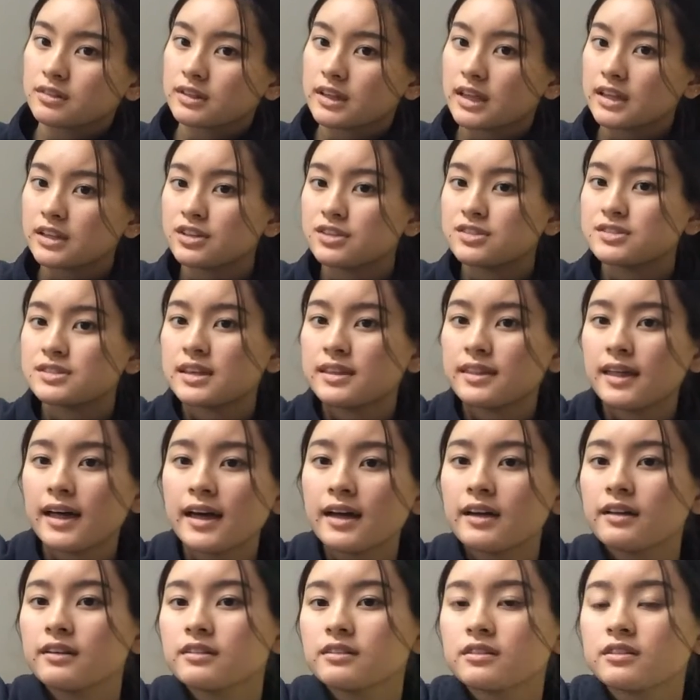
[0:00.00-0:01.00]
Can you see
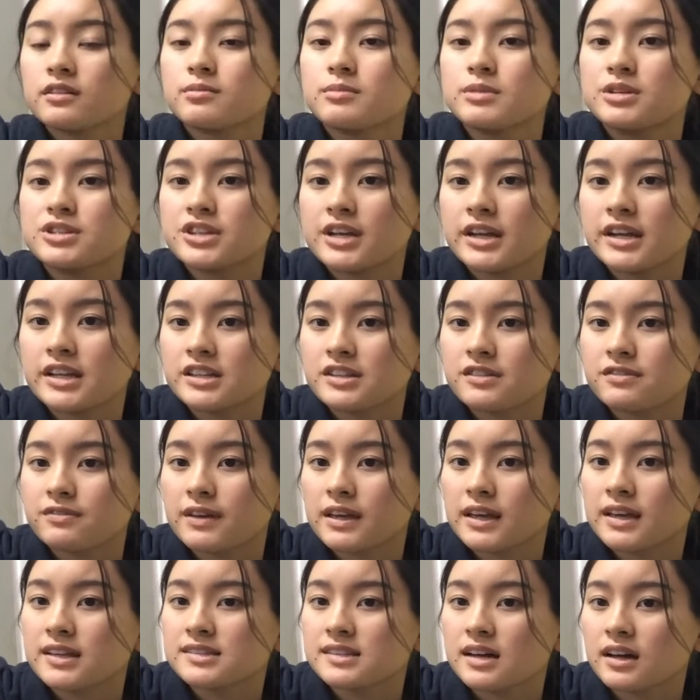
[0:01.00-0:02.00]
that? Miss Shannon's
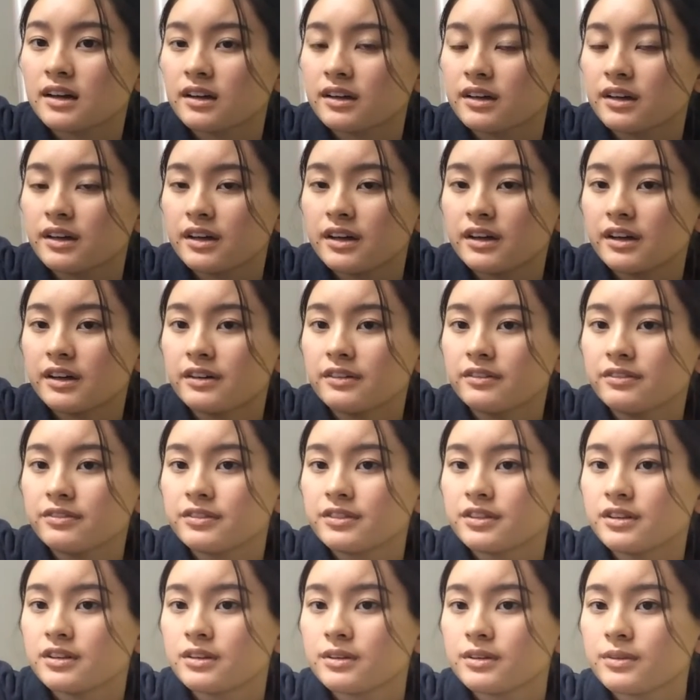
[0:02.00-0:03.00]
fingers are
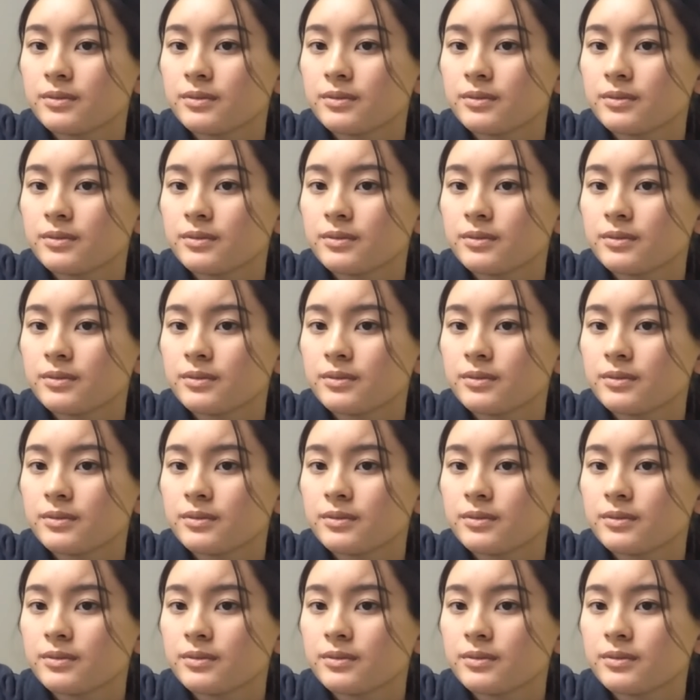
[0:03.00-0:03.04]
curved.